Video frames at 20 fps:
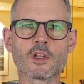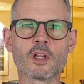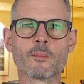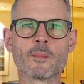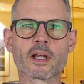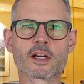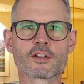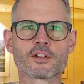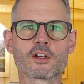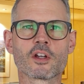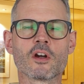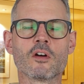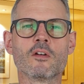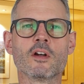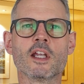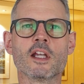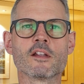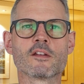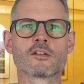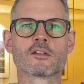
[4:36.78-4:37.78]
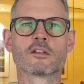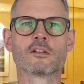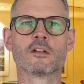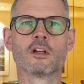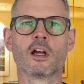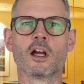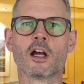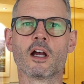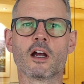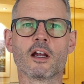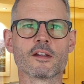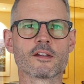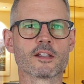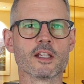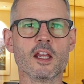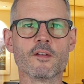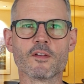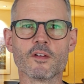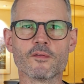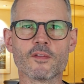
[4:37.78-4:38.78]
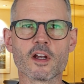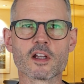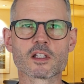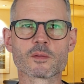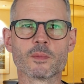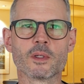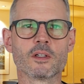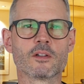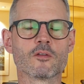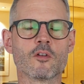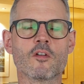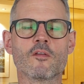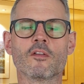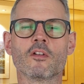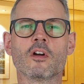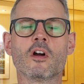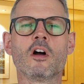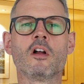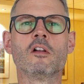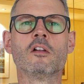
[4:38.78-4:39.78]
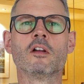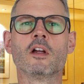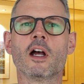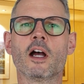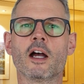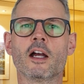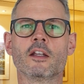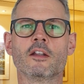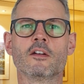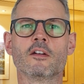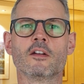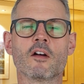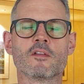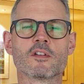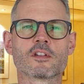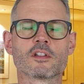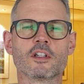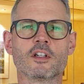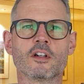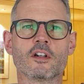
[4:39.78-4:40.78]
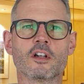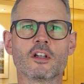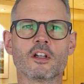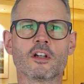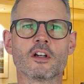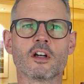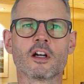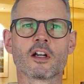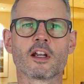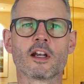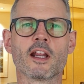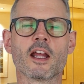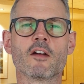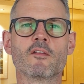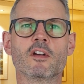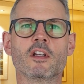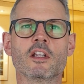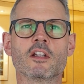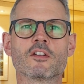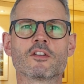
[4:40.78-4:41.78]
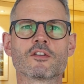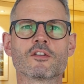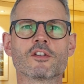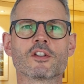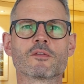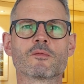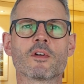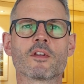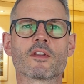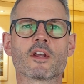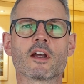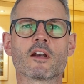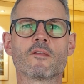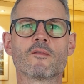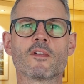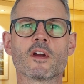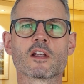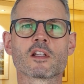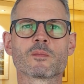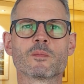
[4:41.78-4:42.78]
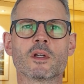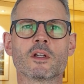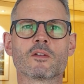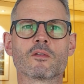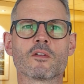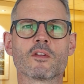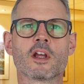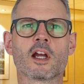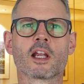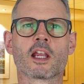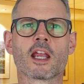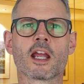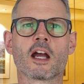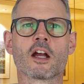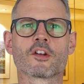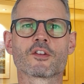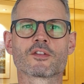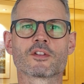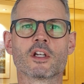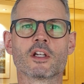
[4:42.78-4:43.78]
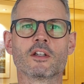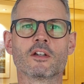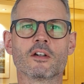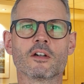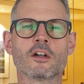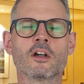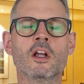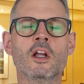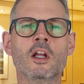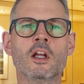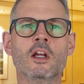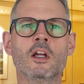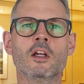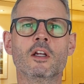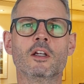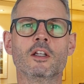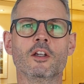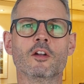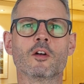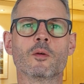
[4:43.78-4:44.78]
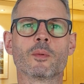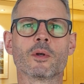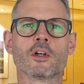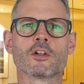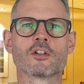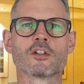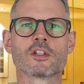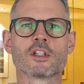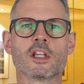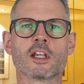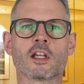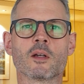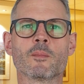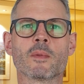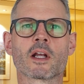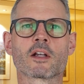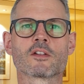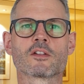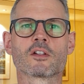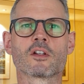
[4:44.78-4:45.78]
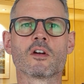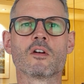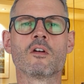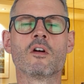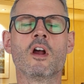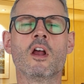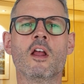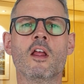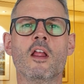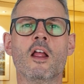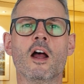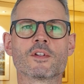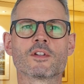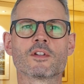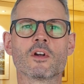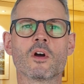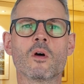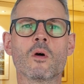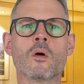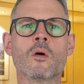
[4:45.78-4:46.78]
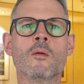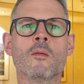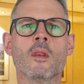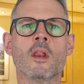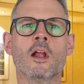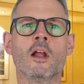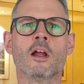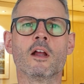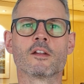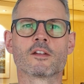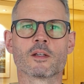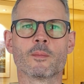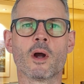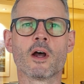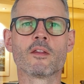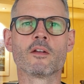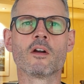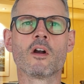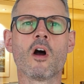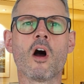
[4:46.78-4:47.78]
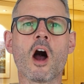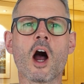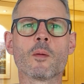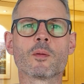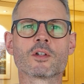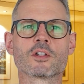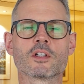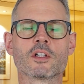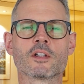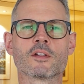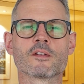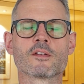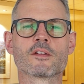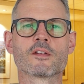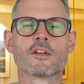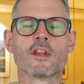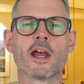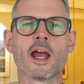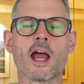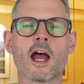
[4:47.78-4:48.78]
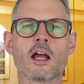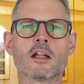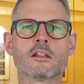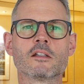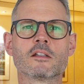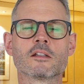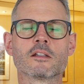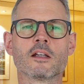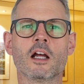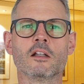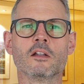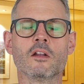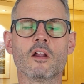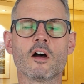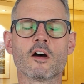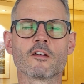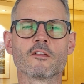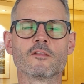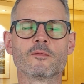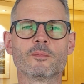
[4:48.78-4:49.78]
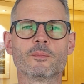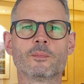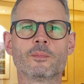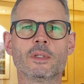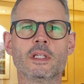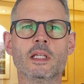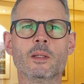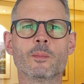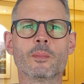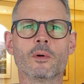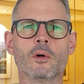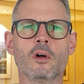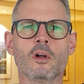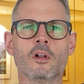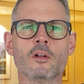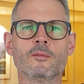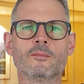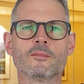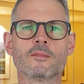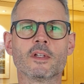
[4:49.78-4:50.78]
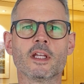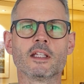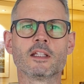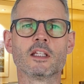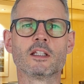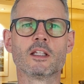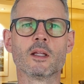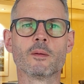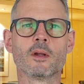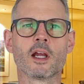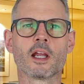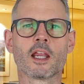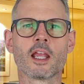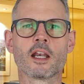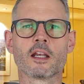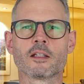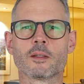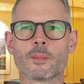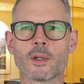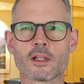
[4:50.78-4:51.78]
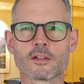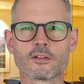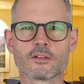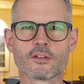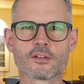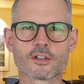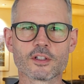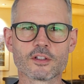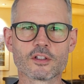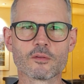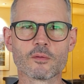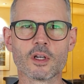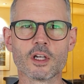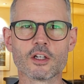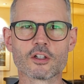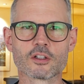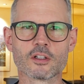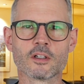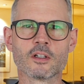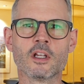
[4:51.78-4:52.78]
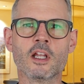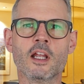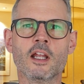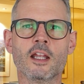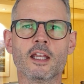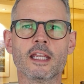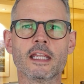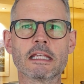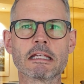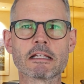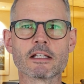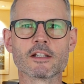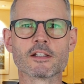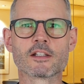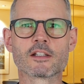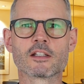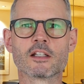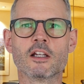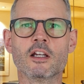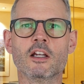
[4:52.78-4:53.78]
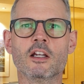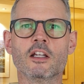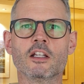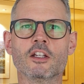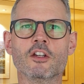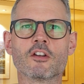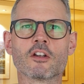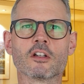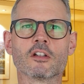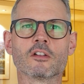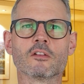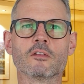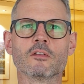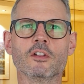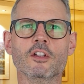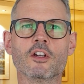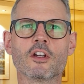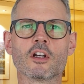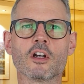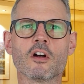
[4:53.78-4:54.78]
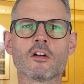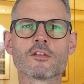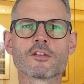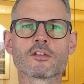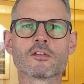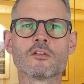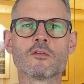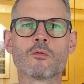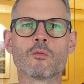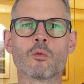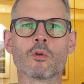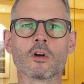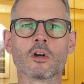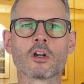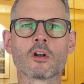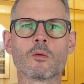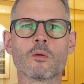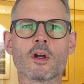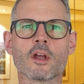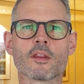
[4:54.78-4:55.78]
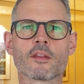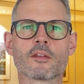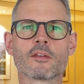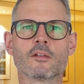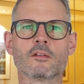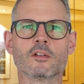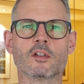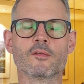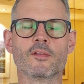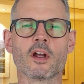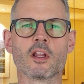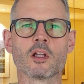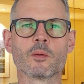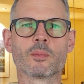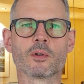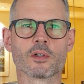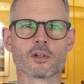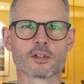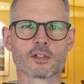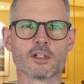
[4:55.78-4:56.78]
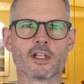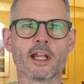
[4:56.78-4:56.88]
Mexico is a safe investment overall. You're not going to have any issues with that investment or that cash that you're purchasing in Mexico. So some other options that a lot of people, again, it depends on your situation, is you can also work with developers.